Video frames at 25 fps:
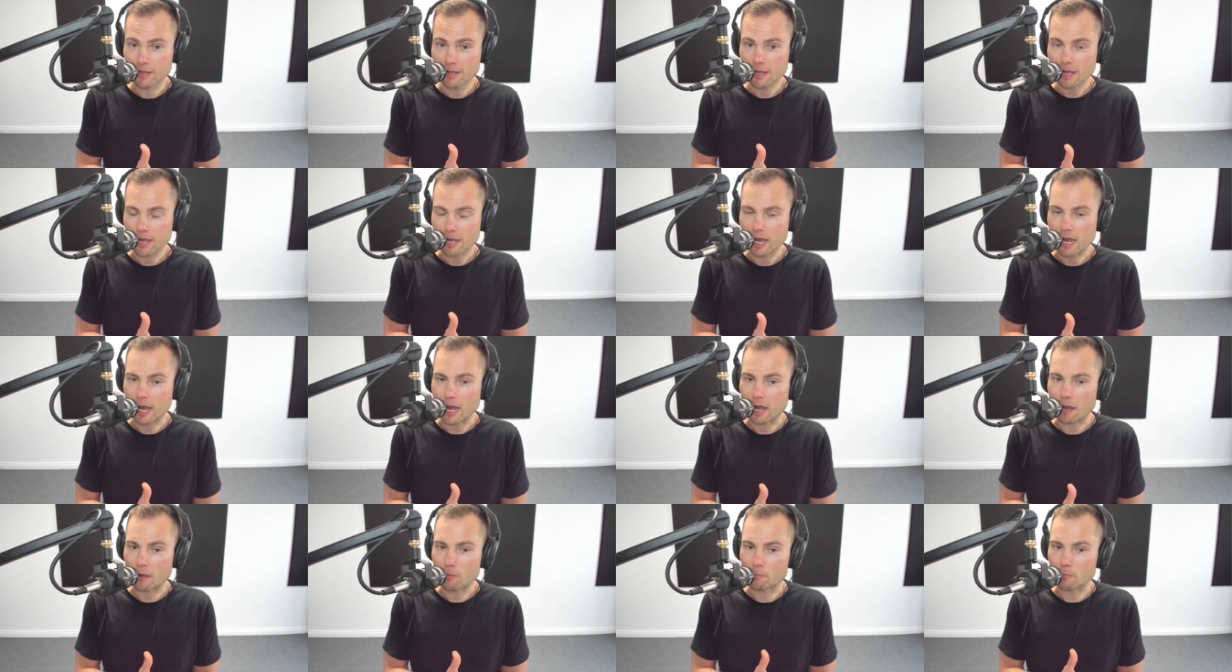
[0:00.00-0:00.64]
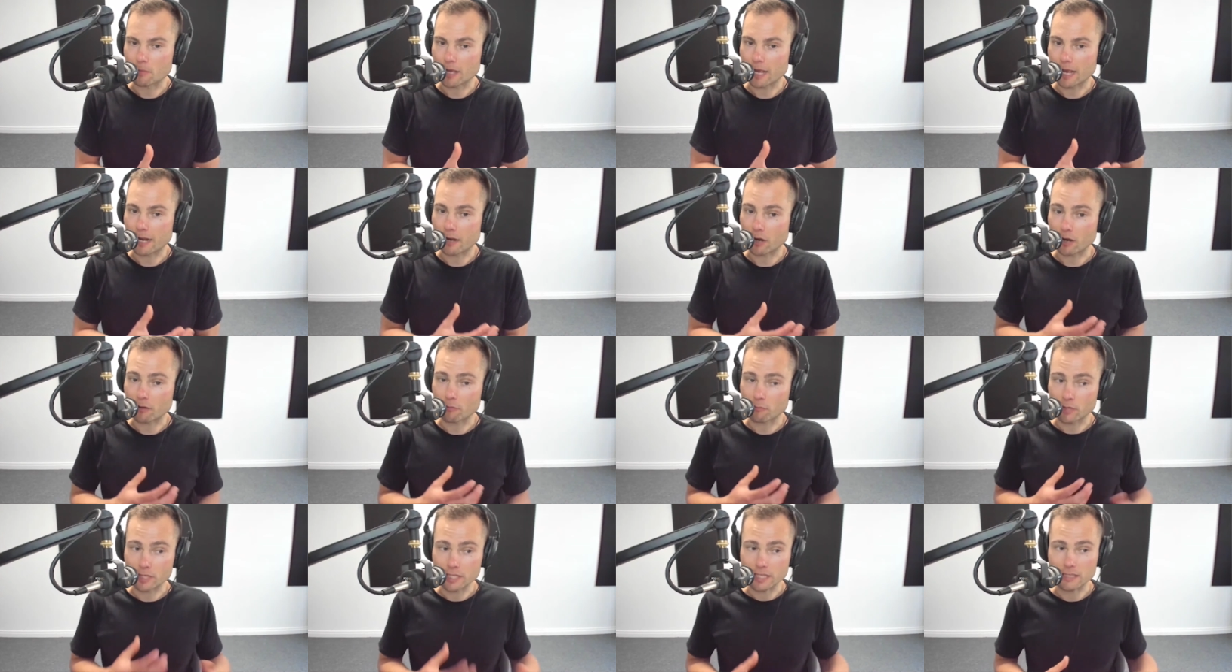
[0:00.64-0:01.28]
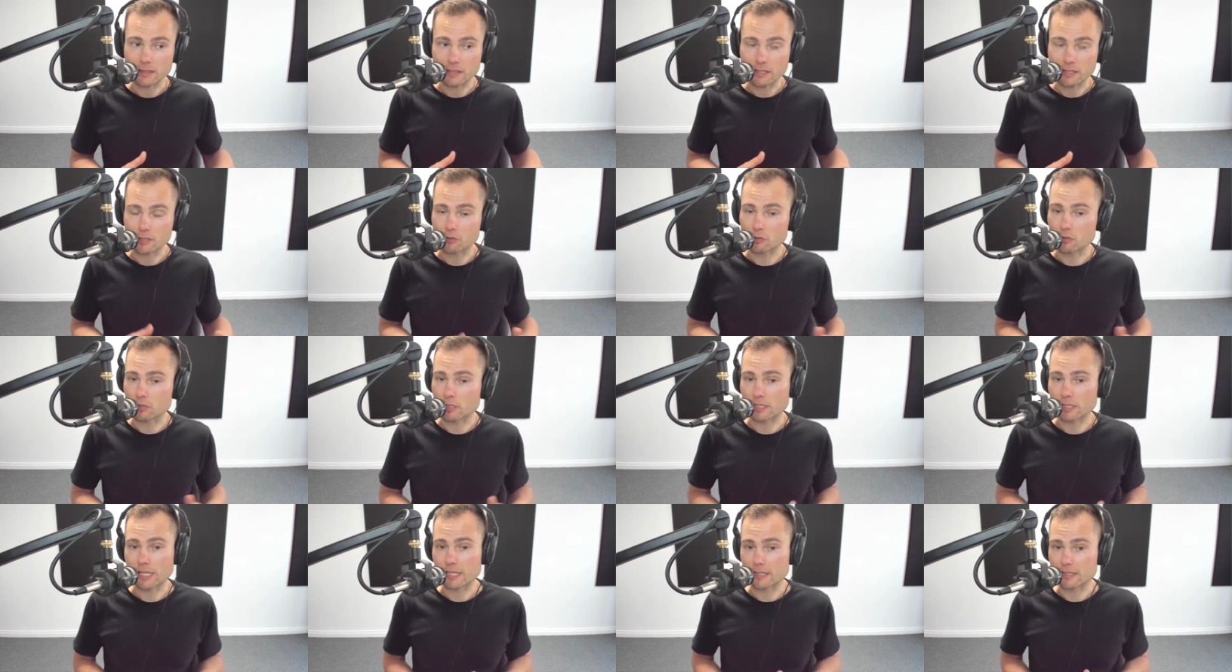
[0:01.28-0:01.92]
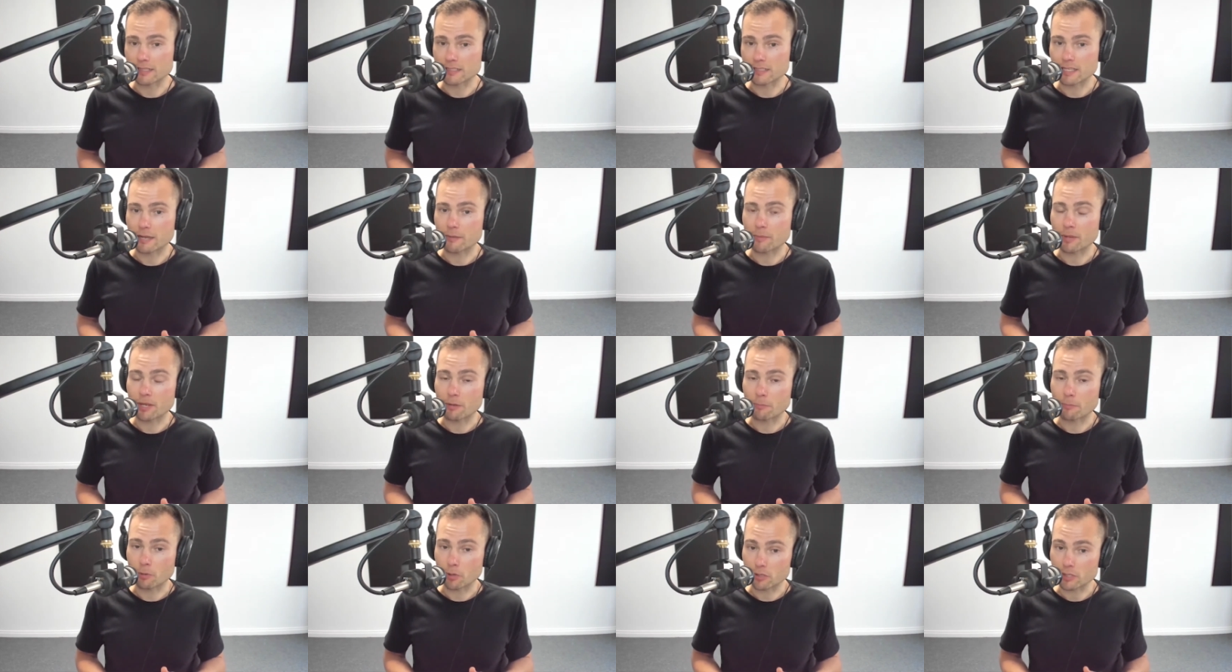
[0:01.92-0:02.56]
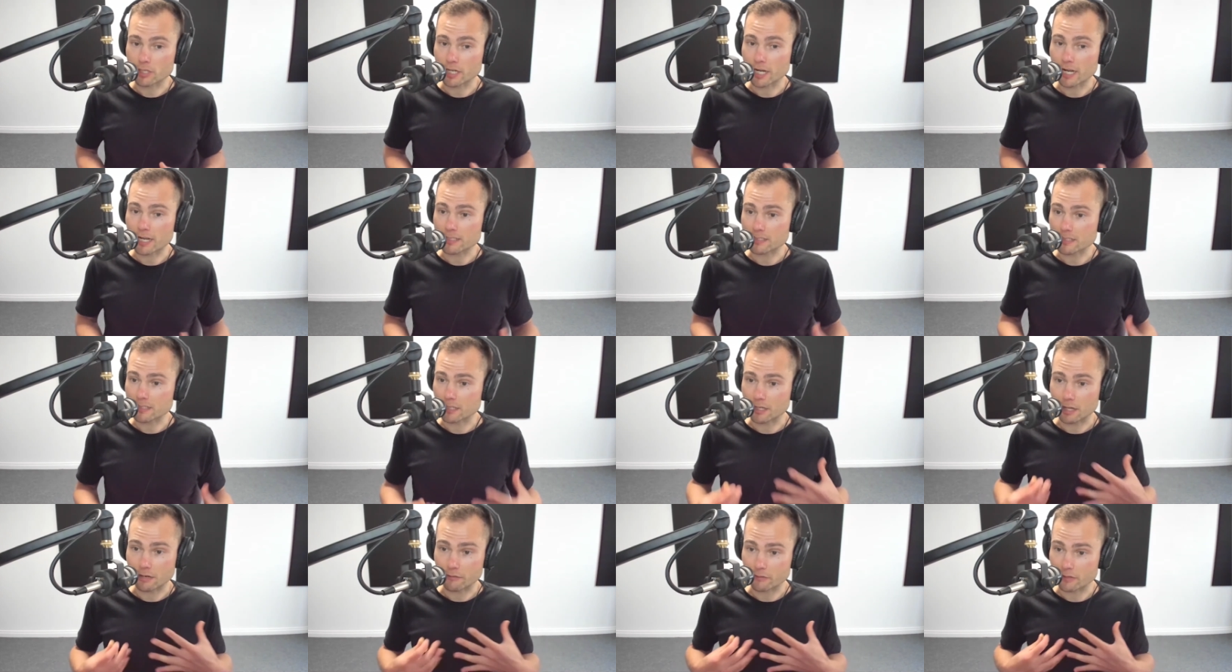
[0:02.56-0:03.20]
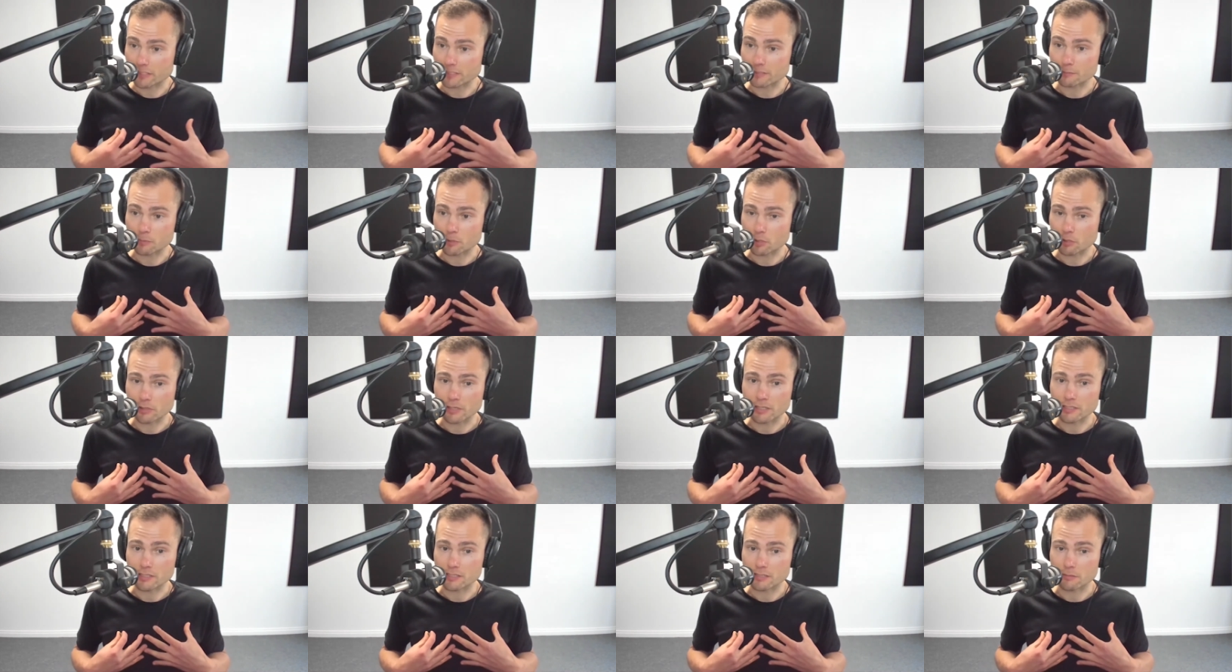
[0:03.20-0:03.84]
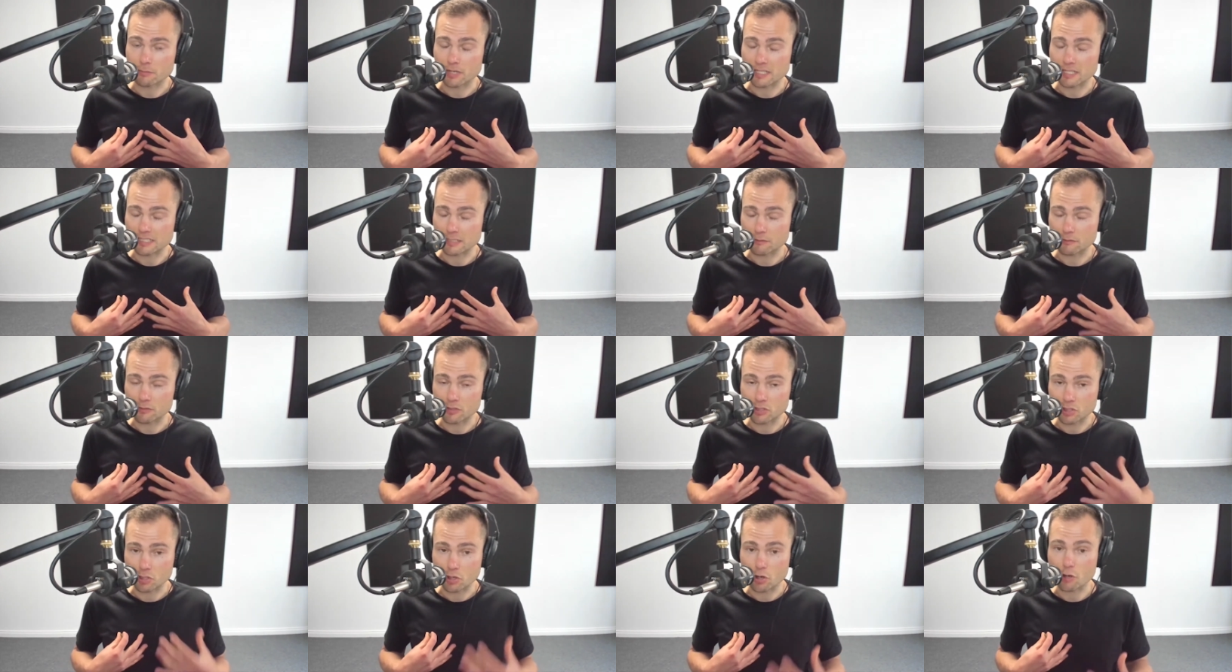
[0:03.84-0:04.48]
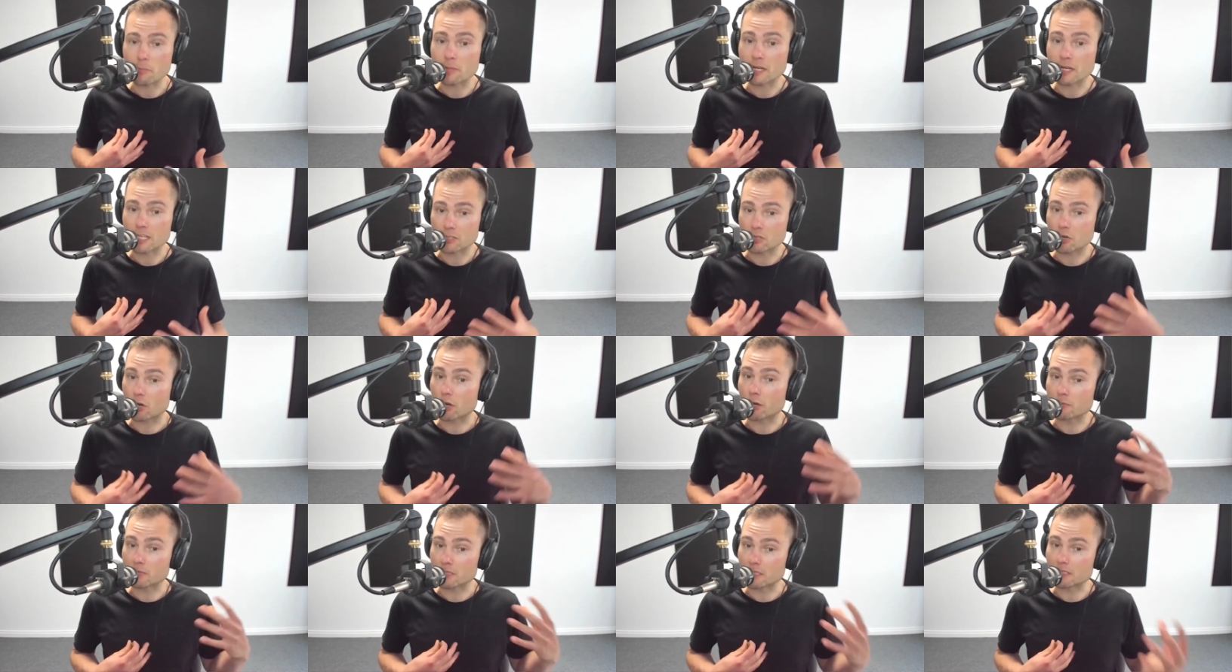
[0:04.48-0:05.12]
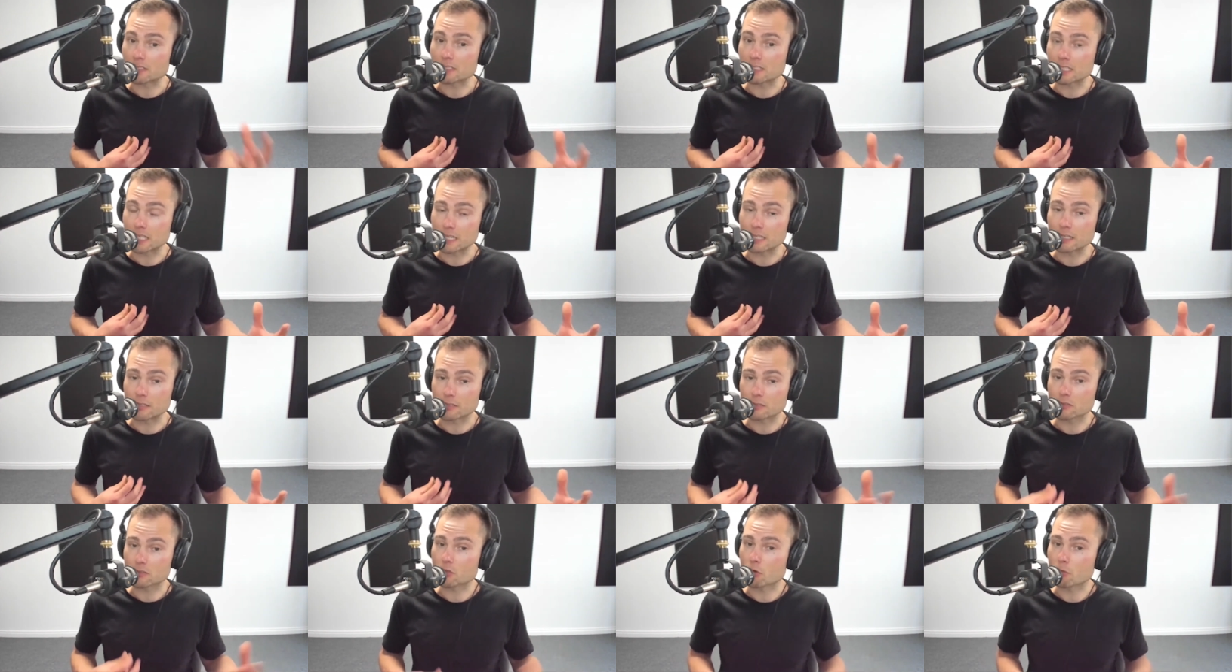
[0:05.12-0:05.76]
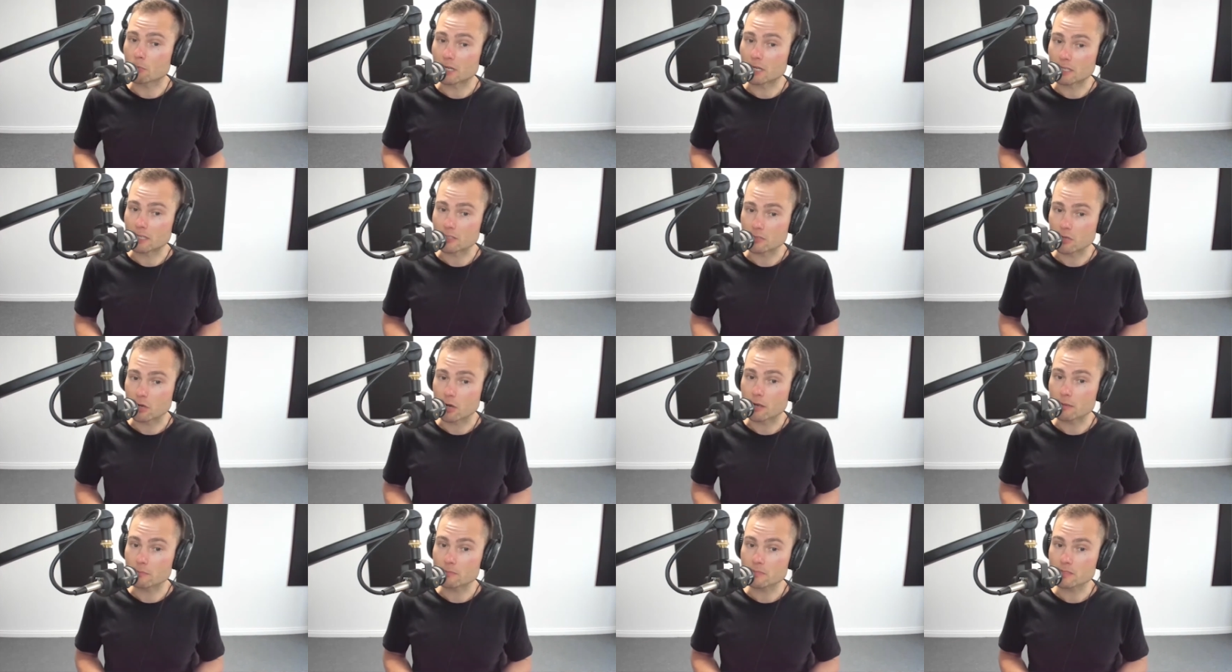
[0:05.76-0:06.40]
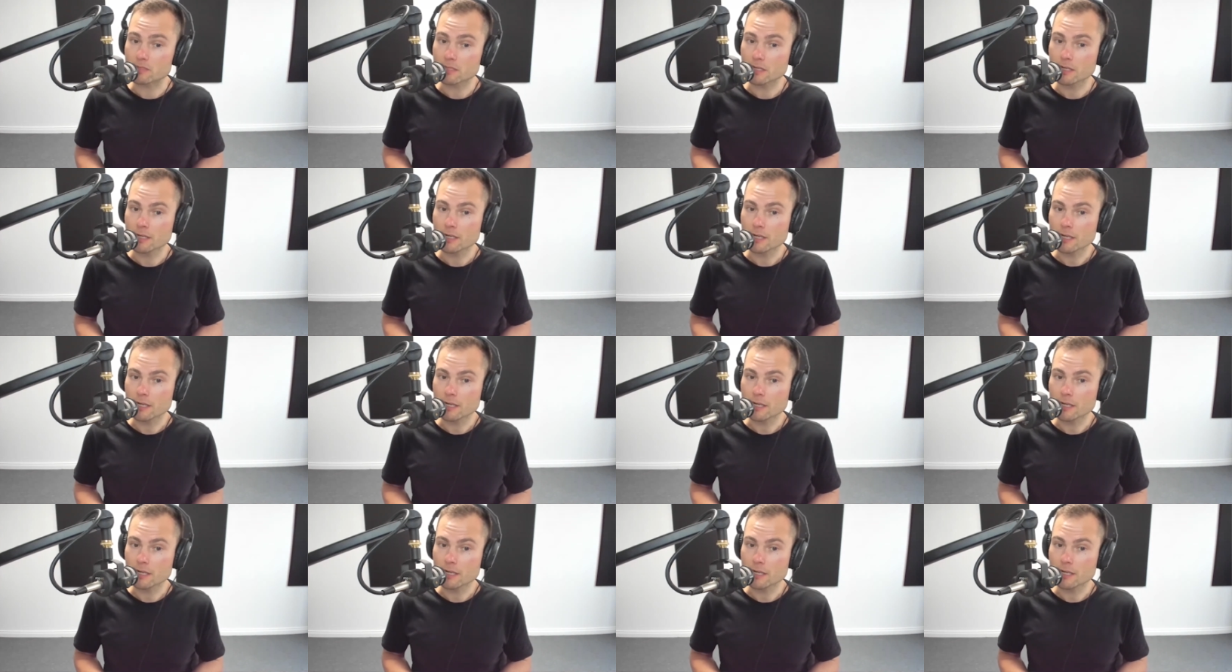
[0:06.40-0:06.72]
Um, and I really think you can get the same out of podcasting. And I've experienced it myself so many times and seen it so many times.